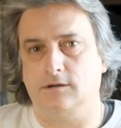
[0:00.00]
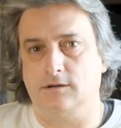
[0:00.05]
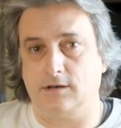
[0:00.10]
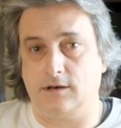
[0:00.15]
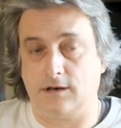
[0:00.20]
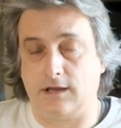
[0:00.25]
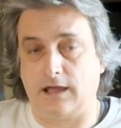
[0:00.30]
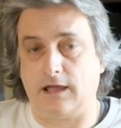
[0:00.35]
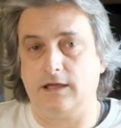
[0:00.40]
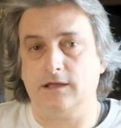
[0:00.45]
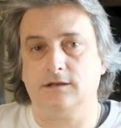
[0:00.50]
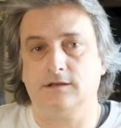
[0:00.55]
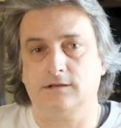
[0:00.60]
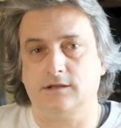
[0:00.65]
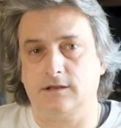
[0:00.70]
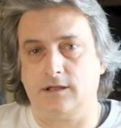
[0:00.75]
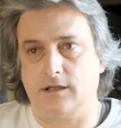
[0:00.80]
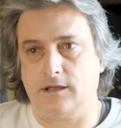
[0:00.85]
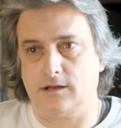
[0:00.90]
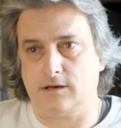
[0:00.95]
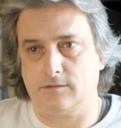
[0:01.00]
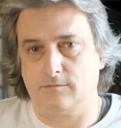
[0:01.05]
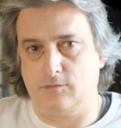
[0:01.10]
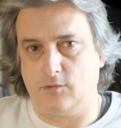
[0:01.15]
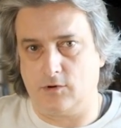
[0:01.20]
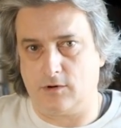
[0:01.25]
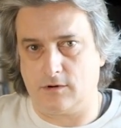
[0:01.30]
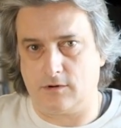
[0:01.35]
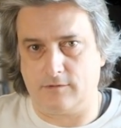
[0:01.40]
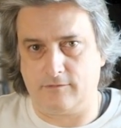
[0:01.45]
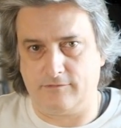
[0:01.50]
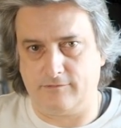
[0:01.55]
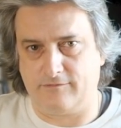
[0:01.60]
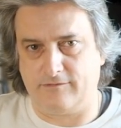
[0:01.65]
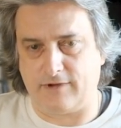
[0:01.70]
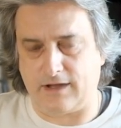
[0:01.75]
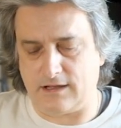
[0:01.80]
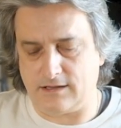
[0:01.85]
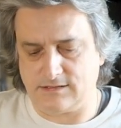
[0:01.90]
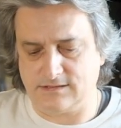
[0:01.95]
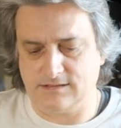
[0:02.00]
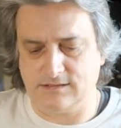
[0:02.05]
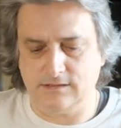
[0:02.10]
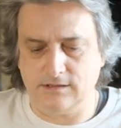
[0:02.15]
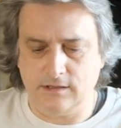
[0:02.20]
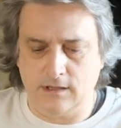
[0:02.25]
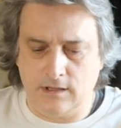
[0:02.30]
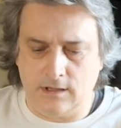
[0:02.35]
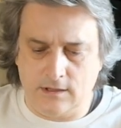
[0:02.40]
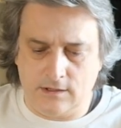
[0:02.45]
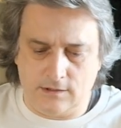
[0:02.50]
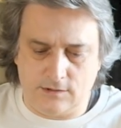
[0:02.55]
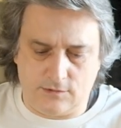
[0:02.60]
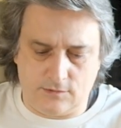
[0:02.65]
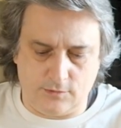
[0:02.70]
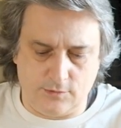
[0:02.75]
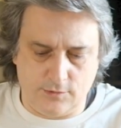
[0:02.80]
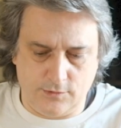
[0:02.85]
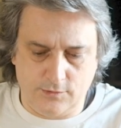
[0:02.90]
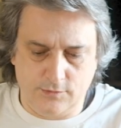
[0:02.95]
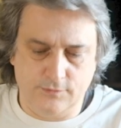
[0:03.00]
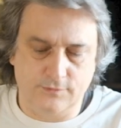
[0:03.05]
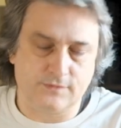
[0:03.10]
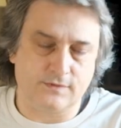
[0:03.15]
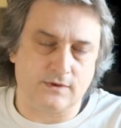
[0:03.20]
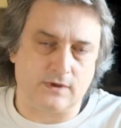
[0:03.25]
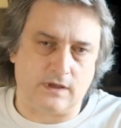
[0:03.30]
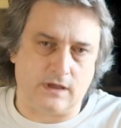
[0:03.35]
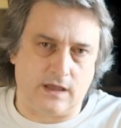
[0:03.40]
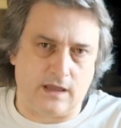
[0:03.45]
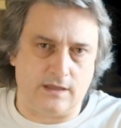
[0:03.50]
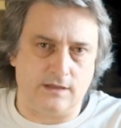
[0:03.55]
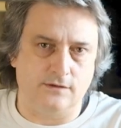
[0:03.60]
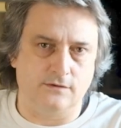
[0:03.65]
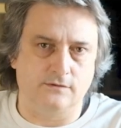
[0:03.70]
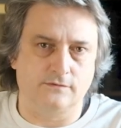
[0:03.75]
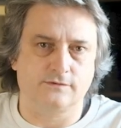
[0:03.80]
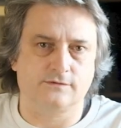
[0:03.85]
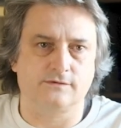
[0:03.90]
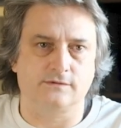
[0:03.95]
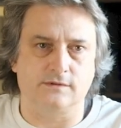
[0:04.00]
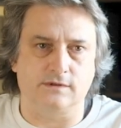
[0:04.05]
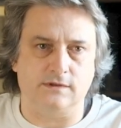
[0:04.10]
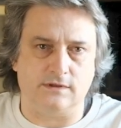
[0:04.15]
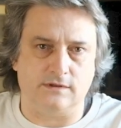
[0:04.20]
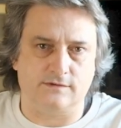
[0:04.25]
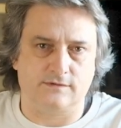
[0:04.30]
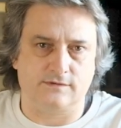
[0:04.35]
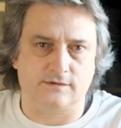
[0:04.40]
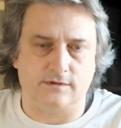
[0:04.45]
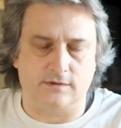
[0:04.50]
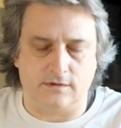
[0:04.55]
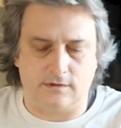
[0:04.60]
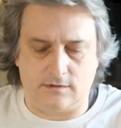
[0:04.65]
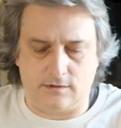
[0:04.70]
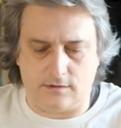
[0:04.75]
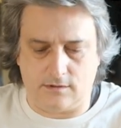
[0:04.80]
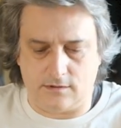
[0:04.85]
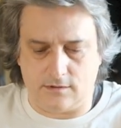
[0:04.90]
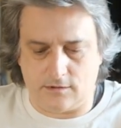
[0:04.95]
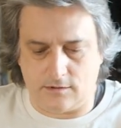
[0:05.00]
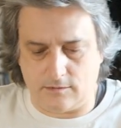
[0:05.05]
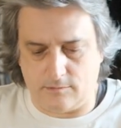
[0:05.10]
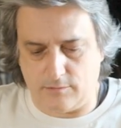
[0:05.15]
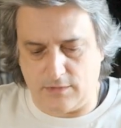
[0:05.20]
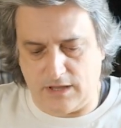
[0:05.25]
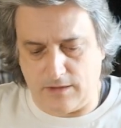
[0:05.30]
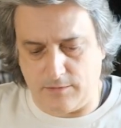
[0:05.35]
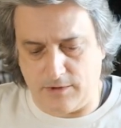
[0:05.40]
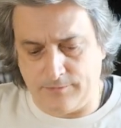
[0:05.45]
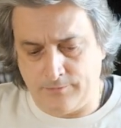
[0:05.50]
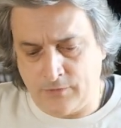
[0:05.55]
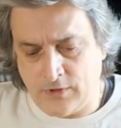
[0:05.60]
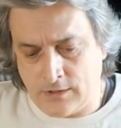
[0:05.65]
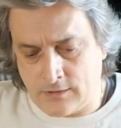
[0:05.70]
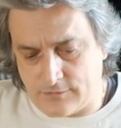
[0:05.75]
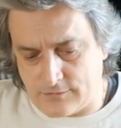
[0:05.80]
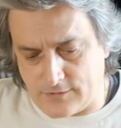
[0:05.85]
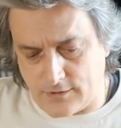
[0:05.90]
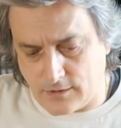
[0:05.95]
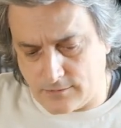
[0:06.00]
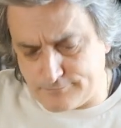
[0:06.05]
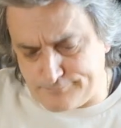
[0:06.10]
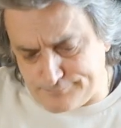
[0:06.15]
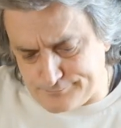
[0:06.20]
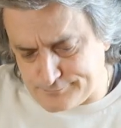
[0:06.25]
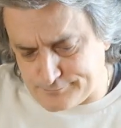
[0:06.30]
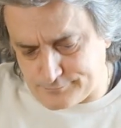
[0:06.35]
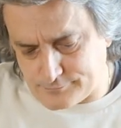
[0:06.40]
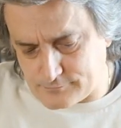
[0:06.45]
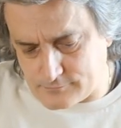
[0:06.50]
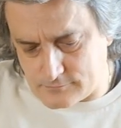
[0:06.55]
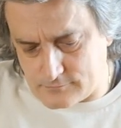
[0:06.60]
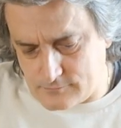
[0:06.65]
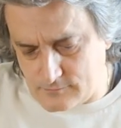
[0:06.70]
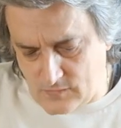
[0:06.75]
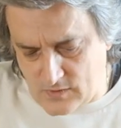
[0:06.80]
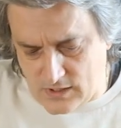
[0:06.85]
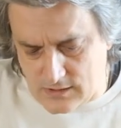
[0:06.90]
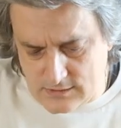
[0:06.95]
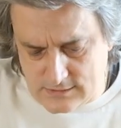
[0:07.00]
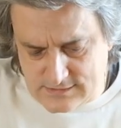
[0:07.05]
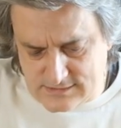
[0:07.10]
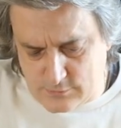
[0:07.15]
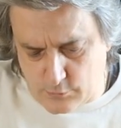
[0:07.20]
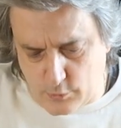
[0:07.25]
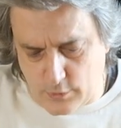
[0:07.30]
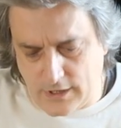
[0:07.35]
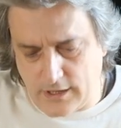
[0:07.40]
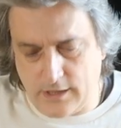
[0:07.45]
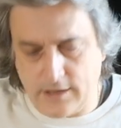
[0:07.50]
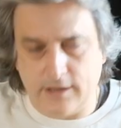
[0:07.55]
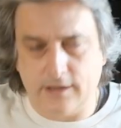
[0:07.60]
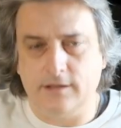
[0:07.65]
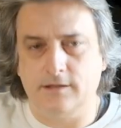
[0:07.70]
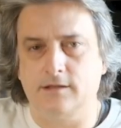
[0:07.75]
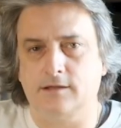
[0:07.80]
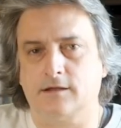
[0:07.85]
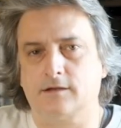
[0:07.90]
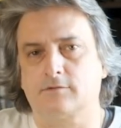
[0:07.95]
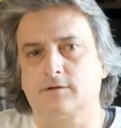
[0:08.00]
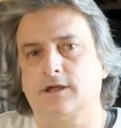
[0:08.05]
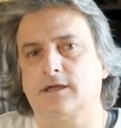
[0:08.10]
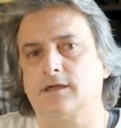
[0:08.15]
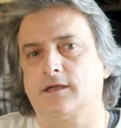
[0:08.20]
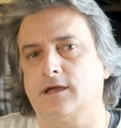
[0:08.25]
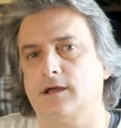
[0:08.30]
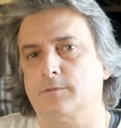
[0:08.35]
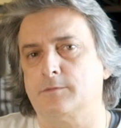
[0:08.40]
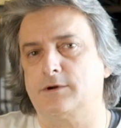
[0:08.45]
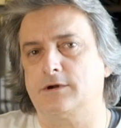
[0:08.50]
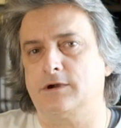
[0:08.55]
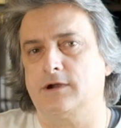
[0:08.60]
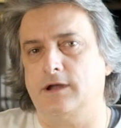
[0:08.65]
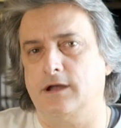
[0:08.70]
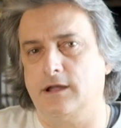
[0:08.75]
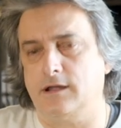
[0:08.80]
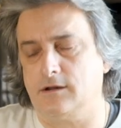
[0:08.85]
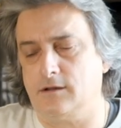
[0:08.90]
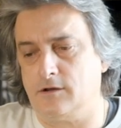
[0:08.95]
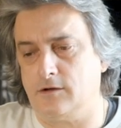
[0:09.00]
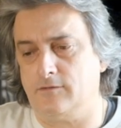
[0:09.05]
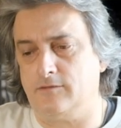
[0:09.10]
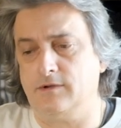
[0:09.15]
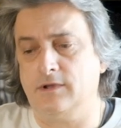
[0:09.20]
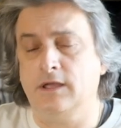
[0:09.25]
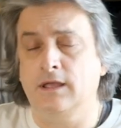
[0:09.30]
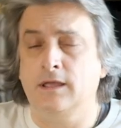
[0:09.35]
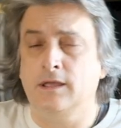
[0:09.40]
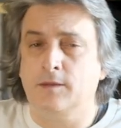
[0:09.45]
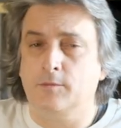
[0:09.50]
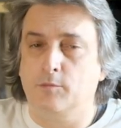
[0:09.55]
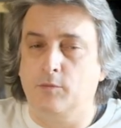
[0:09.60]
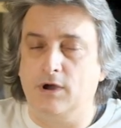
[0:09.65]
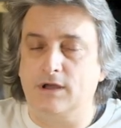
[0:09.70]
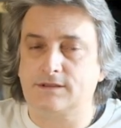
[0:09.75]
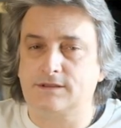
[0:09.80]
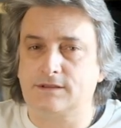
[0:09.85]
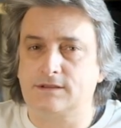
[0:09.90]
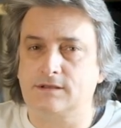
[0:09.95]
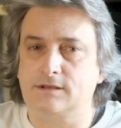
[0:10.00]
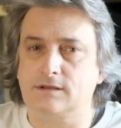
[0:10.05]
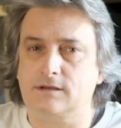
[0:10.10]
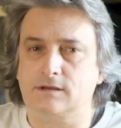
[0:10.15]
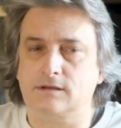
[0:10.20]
light and more fast to use, I used this baby. So it's really a great camera I love. But